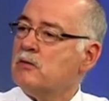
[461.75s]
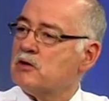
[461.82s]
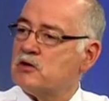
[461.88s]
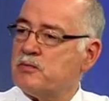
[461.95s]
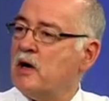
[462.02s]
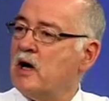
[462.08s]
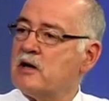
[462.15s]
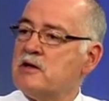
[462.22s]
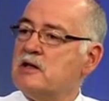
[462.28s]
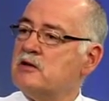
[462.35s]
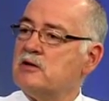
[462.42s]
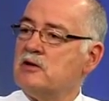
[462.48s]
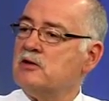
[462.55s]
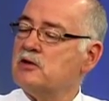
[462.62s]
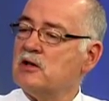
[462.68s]
respiratory
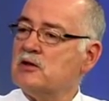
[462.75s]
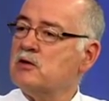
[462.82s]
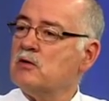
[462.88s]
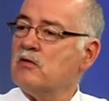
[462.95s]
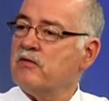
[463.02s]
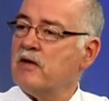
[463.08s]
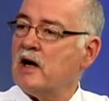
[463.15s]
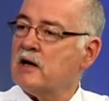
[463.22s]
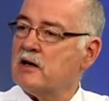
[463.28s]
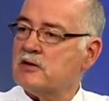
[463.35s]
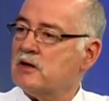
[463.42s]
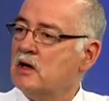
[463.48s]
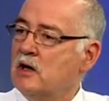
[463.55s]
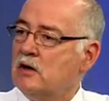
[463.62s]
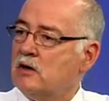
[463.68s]
syncytial
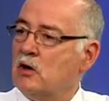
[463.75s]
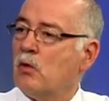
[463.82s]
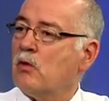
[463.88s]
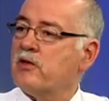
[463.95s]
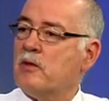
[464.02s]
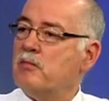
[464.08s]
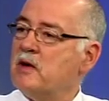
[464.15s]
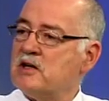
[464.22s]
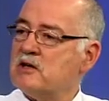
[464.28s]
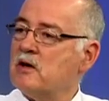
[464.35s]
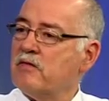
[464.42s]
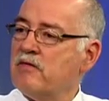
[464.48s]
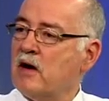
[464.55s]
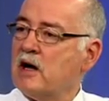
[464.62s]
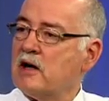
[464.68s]
virus, the
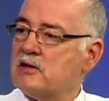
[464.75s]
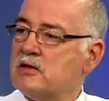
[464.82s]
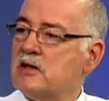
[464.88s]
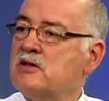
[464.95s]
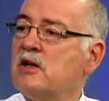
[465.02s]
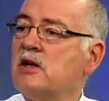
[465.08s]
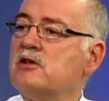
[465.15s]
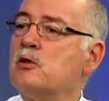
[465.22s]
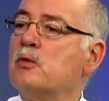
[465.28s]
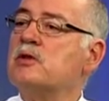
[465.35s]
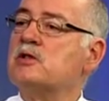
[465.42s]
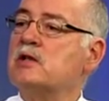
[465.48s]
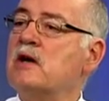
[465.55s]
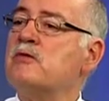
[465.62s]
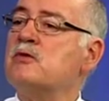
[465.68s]
orthomyxovirus, etc.,
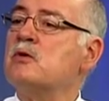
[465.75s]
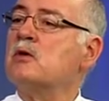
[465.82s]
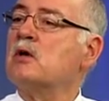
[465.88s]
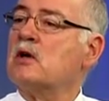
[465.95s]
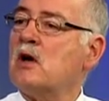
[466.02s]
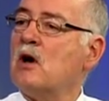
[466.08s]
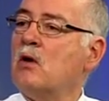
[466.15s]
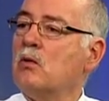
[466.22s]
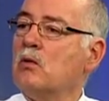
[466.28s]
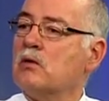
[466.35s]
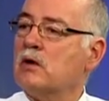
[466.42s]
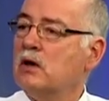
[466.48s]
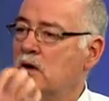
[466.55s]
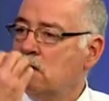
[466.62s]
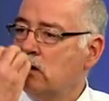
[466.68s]
which gives you the cold,